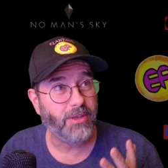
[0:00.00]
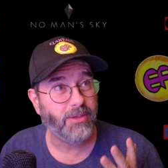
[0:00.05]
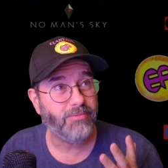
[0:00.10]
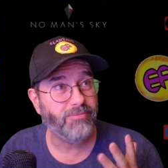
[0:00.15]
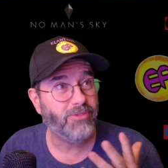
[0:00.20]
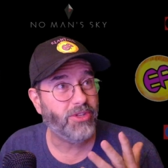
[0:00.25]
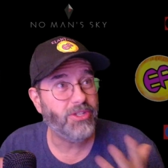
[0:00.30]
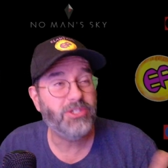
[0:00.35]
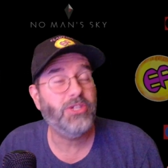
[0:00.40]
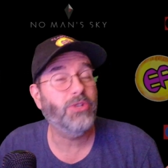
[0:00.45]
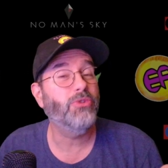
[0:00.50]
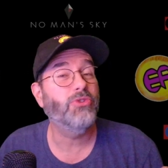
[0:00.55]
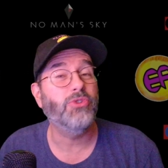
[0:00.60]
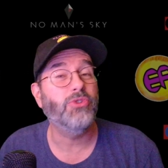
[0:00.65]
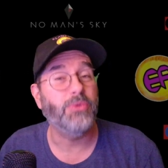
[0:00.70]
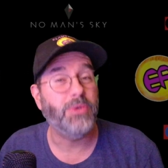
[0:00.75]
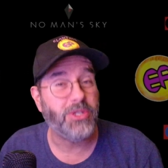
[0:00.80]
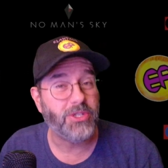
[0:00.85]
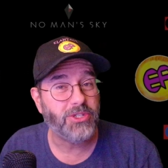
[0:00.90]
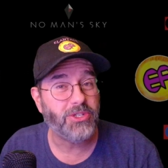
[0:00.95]
consider
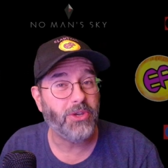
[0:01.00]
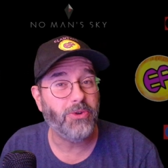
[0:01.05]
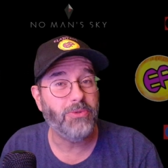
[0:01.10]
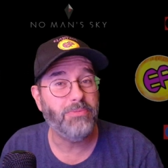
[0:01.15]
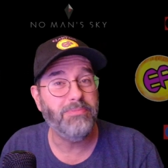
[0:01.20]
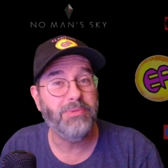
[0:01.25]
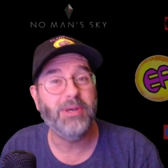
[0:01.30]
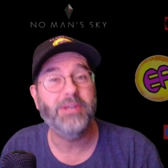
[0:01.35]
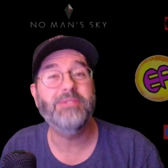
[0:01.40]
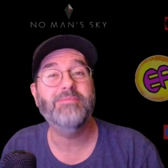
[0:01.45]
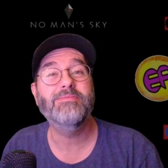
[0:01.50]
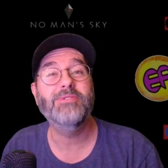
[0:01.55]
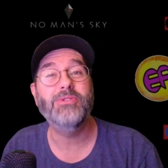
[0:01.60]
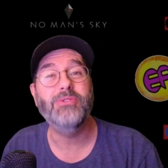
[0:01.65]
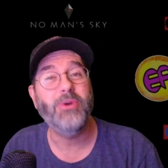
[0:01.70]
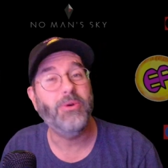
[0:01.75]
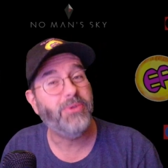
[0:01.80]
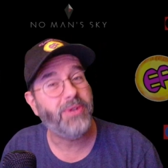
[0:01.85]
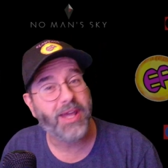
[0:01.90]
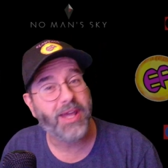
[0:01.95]
doing so, but you
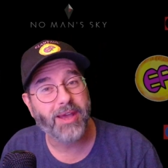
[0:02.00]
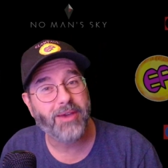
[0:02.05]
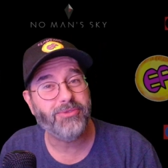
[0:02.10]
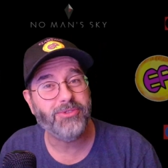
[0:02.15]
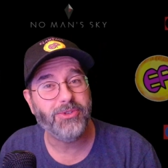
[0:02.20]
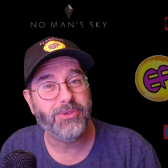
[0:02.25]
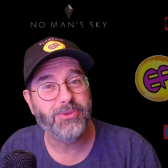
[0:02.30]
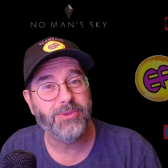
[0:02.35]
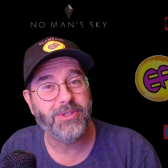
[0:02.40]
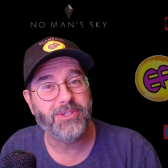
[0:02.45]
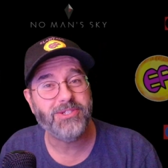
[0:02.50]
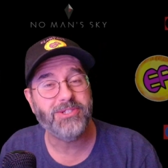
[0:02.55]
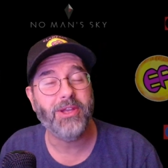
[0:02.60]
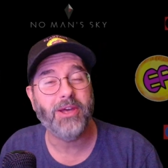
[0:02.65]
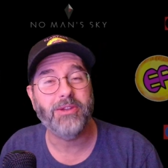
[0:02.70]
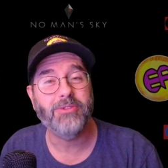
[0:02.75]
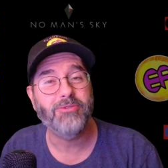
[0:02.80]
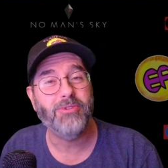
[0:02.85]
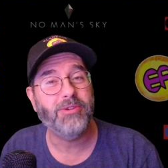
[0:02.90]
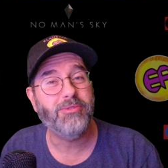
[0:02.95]
don't have to. It's
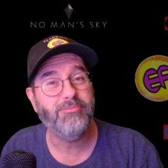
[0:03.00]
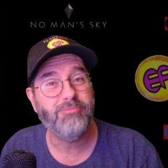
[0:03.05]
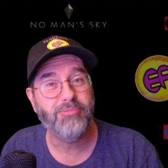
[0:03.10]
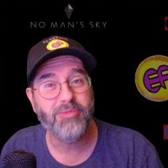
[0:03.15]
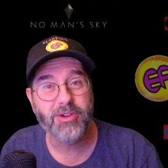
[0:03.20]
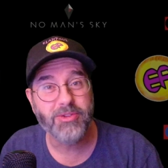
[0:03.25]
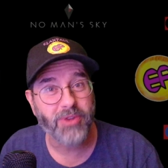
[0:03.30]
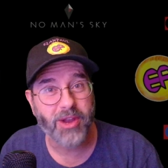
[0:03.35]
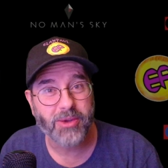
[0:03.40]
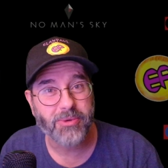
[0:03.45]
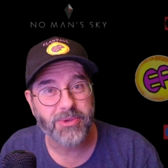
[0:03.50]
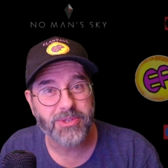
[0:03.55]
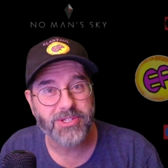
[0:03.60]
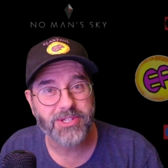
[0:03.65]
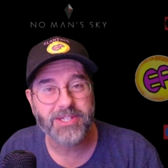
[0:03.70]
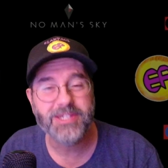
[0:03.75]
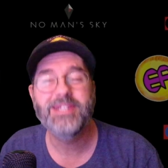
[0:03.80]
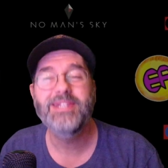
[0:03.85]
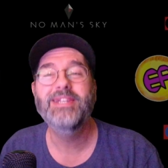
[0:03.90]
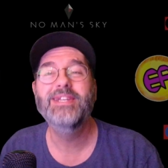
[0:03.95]
not a
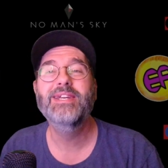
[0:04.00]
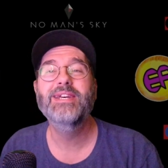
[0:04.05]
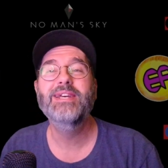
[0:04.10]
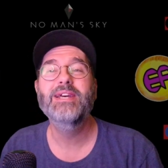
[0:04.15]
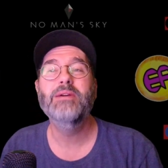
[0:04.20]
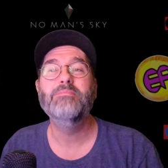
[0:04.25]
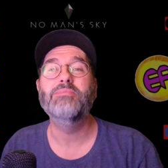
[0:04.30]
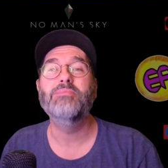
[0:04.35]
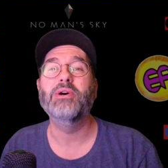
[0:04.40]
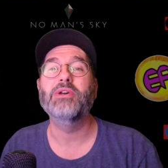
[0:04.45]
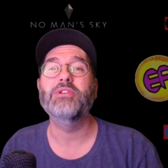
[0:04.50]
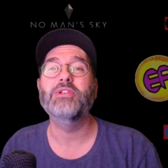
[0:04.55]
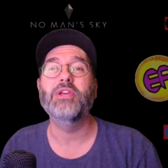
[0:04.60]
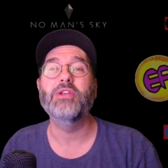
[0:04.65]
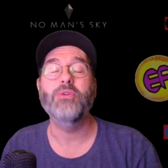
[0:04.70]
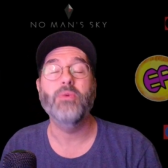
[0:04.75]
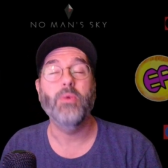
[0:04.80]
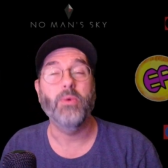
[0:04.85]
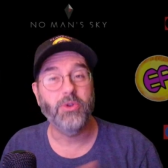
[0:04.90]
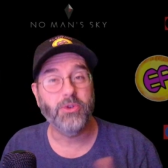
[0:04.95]
prerequisite. But
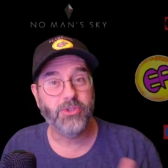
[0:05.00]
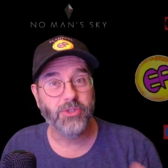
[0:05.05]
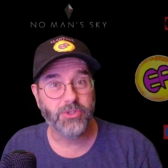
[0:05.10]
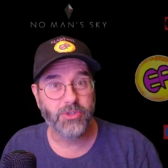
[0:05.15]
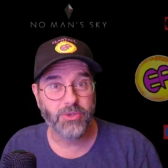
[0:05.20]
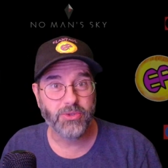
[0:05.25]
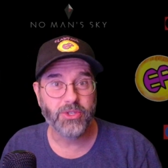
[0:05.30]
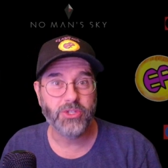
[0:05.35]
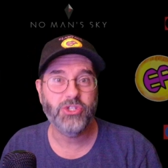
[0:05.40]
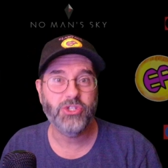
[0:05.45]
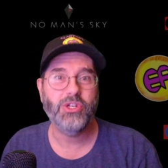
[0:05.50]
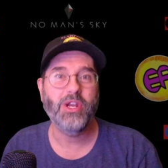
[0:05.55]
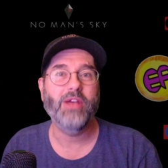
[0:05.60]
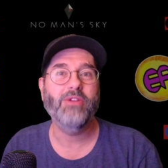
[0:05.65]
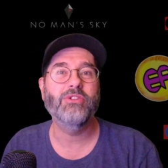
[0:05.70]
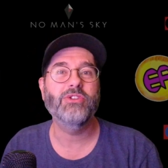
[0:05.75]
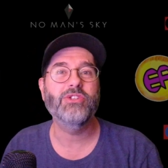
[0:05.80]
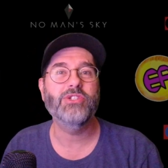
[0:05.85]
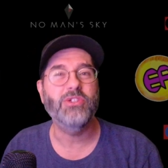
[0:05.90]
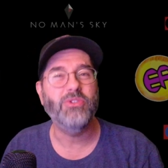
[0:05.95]
in order to do this
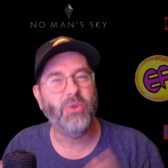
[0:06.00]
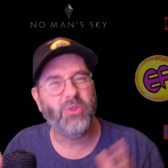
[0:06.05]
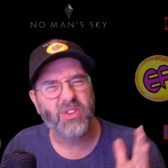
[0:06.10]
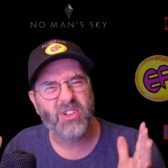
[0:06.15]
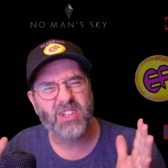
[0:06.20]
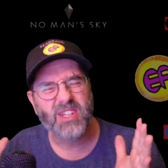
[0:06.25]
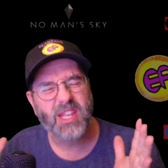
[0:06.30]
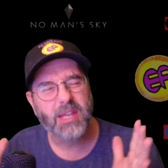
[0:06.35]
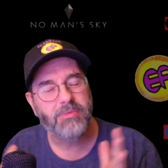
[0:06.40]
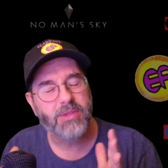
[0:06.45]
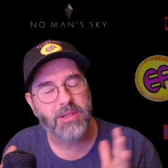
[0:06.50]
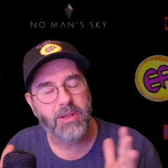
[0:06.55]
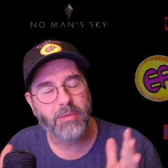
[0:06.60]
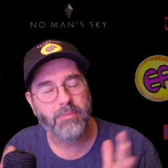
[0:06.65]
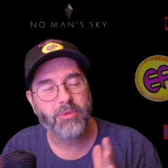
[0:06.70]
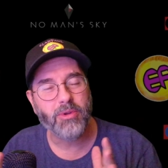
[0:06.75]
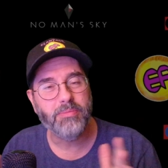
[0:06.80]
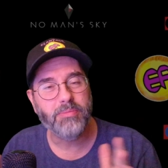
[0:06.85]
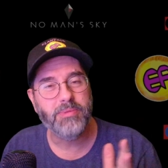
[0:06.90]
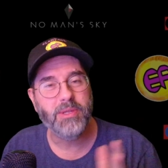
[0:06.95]
challenge, in order to keep the
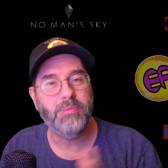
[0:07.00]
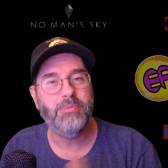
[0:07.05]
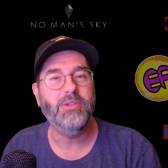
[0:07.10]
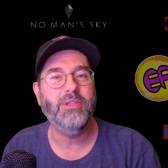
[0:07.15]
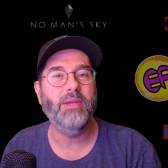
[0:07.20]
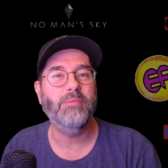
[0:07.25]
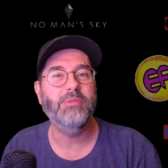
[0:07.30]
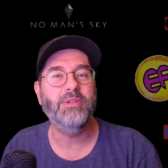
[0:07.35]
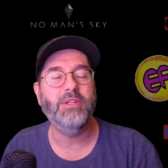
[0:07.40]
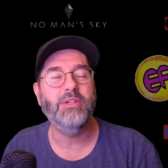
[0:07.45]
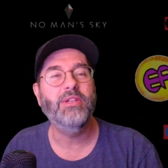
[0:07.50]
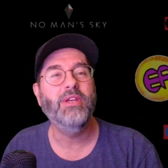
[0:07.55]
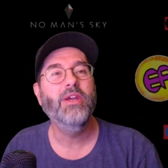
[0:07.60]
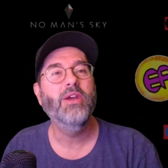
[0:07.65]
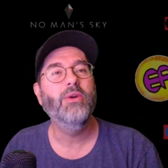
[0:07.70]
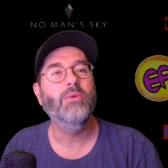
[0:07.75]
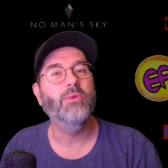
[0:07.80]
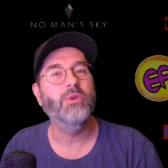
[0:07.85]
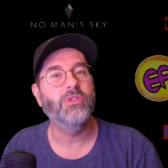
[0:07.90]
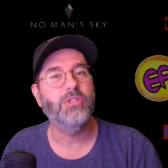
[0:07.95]
number of people limited,
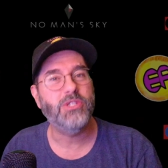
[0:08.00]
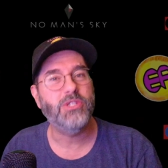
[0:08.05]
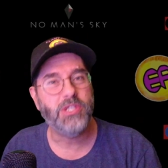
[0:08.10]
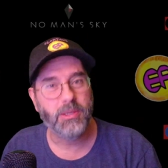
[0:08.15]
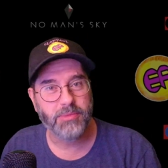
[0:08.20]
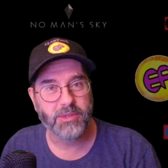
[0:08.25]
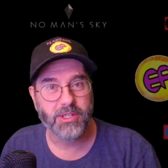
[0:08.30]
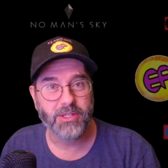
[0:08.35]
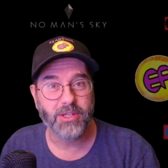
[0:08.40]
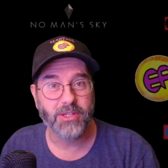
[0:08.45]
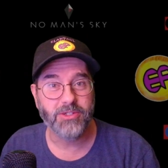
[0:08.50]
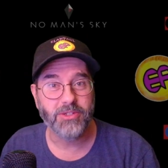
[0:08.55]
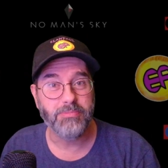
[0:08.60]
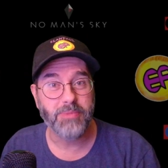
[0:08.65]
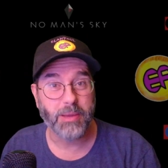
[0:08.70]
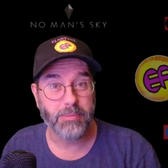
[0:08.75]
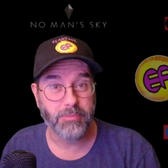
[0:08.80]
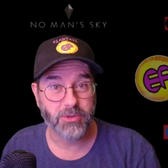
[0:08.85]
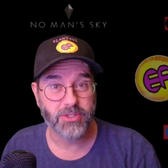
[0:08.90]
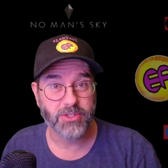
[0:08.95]
we're just limiting it to
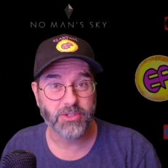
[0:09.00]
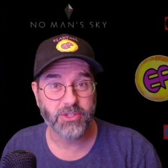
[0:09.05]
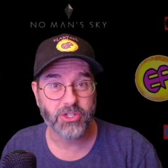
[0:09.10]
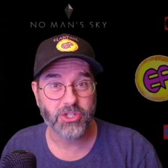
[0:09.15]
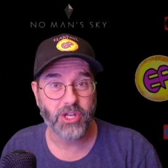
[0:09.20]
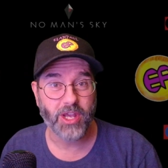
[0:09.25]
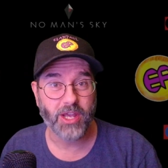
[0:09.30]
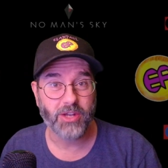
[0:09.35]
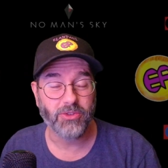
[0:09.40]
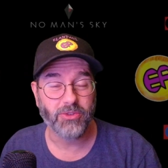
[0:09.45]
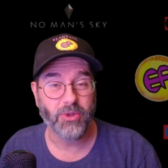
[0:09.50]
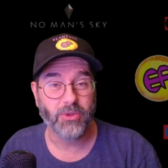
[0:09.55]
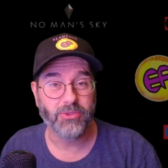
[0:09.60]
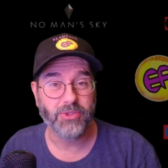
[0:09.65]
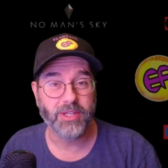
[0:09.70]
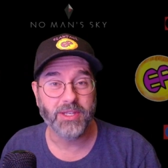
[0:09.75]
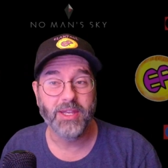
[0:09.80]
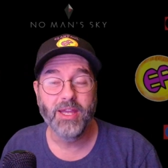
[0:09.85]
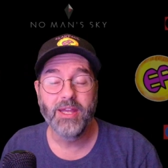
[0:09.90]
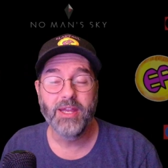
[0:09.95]
members of the channel
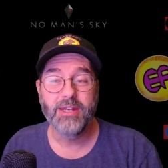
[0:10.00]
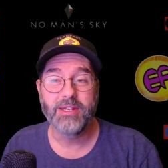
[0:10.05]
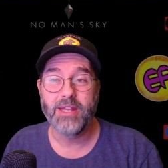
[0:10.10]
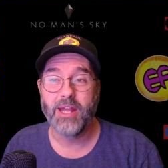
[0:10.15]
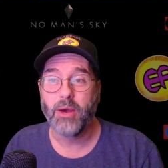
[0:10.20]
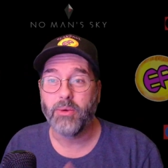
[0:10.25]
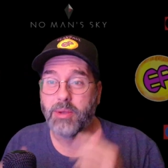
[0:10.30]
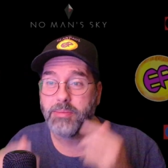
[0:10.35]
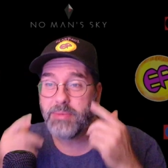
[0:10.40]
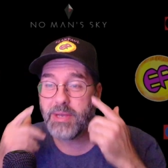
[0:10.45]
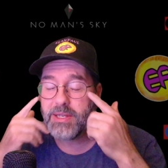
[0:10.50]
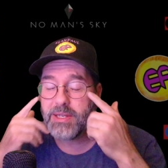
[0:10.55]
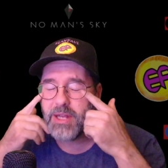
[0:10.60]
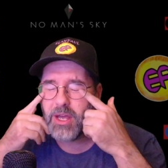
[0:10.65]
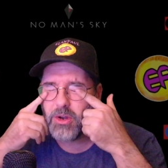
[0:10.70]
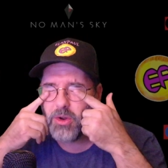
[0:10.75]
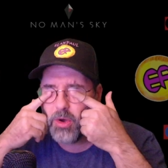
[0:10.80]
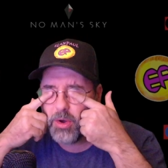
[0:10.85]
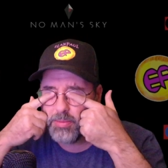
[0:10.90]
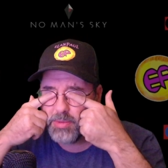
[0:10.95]
only. Now, we may not
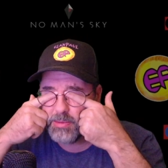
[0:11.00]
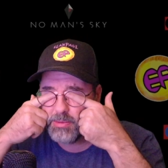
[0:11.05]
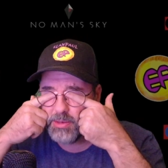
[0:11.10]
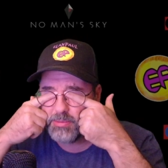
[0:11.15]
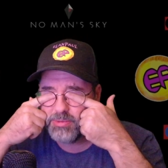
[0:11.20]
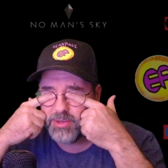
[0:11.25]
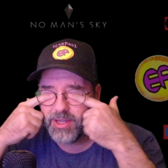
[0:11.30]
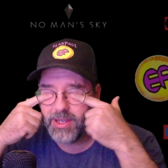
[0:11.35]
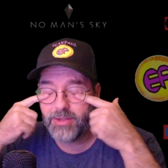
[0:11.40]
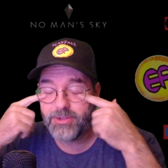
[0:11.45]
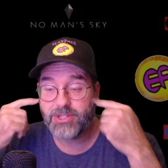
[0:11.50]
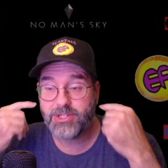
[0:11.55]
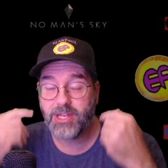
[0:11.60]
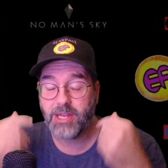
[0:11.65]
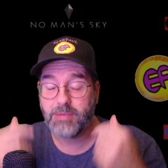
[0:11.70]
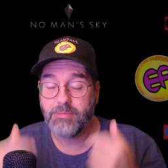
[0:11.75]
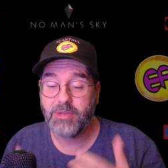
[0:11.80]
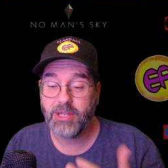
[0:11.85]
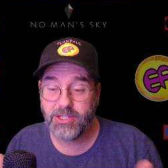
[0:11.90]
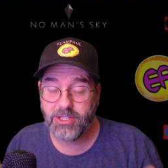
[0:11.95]
all be able to play on the
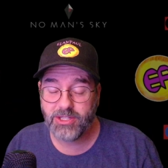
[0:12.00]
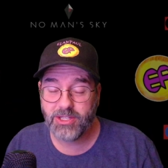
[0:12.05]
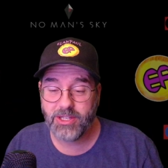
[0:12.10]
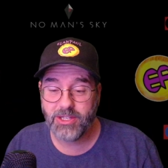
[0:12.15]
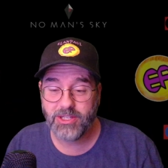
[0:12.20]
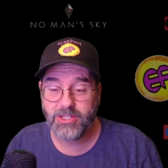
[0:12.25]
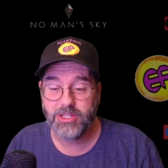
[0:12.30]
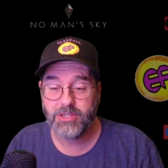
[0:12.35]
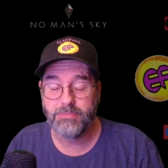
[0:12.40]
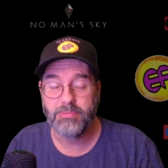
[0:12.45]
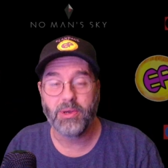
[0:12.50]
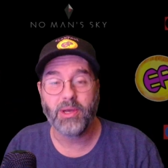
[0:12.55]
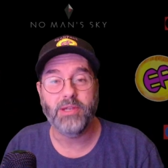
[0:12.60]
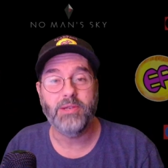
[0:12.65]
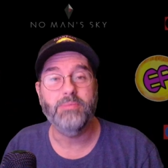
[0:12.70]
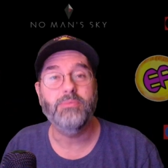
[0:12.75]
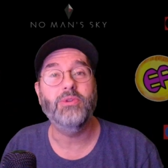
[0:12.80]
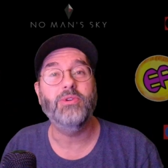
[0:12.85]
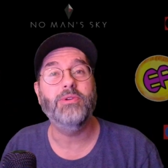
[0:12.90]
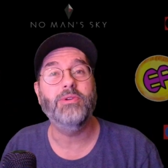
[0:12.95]
same instance,
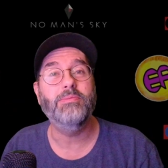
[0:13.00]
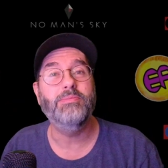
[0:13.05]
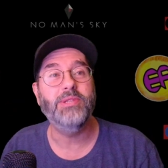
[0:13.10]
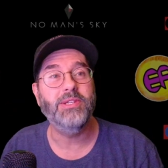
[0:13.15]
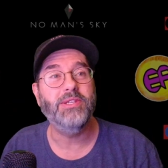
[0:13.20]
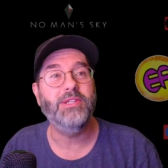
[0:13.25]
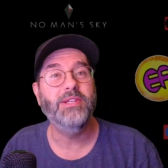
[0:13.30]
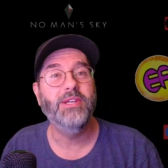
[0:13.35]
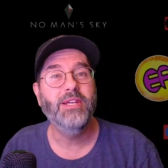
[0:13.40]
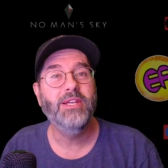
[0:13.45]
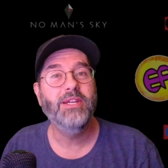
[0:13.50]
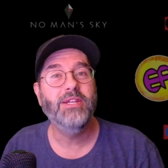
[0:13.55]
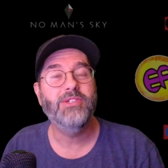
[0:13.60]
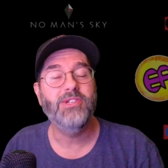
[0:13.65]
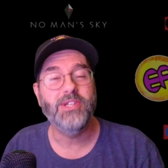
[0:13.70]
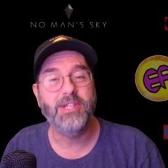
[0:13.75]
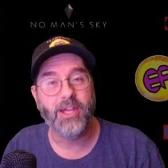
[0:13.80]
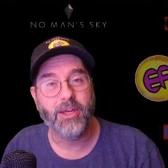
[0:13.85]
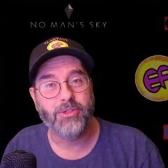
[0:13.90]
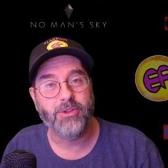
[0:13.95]
but we'll be
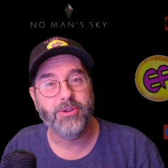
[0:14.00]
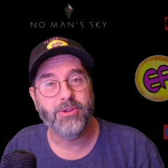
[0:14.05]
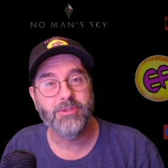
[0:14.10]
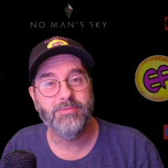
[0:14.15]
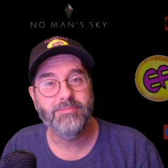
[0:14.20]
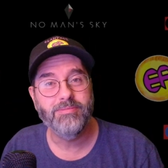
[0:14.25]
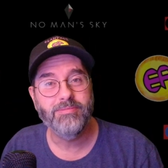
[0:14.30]
together